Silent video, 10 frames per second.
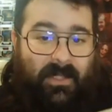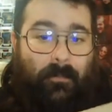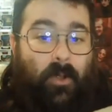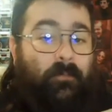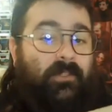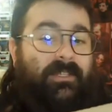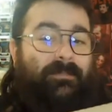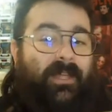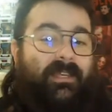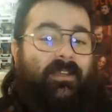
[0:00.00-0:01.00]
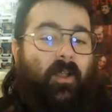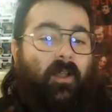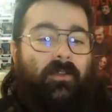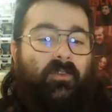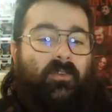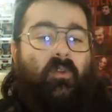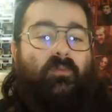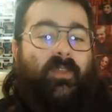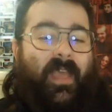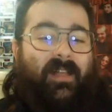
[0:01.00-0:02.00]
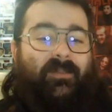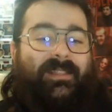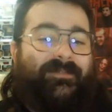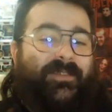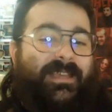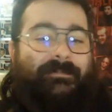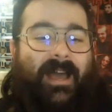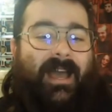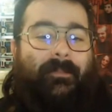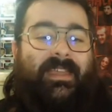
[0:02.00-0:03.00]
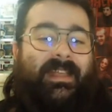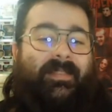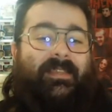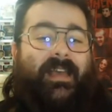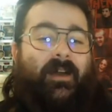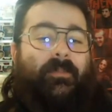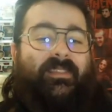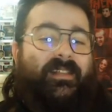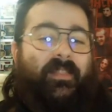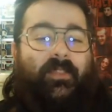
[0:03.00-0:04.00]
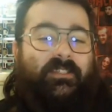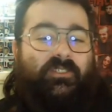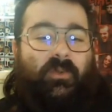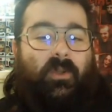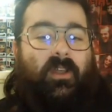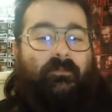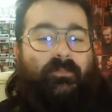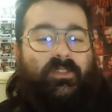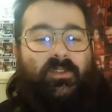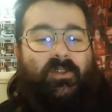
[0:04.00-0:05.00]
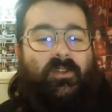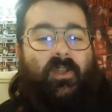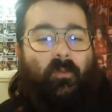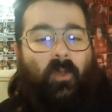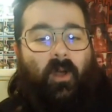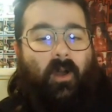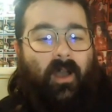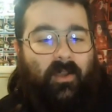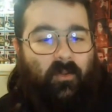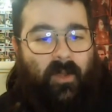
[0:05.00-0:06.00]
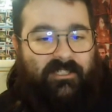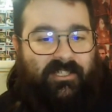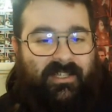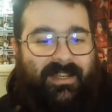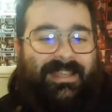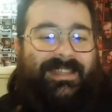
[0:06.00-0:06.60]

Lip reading: Perfectly blended hardcore with elements of hip-hop, this album is nothing short of pure, raw aggression.